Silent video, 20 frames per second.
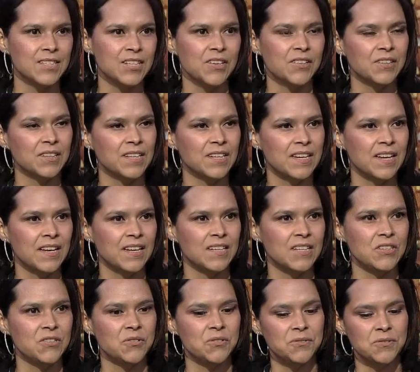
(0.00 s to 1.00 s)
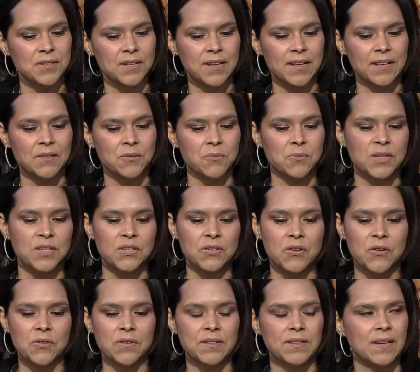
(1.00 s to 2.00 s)
Lynette, when you
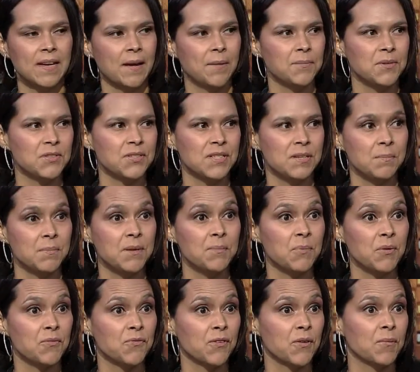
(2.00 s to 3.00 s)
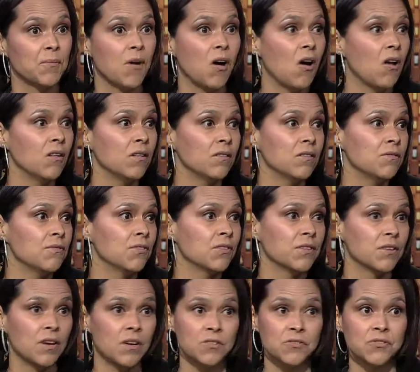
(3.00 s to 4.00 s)
go to the camp, you see people from all over the
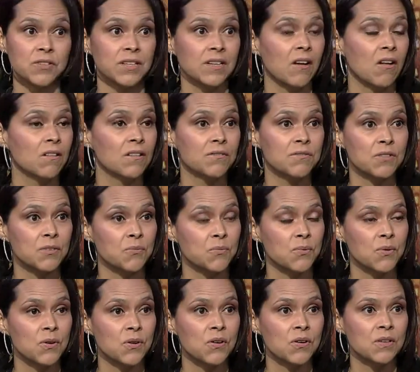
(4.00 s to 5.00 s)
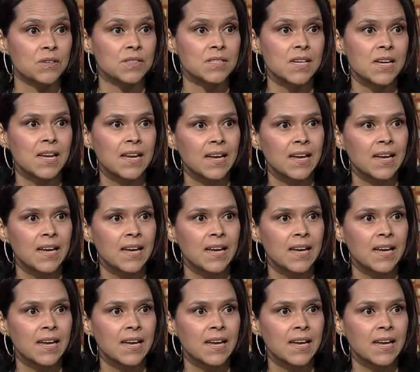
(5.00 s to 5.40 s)
country, all over the world,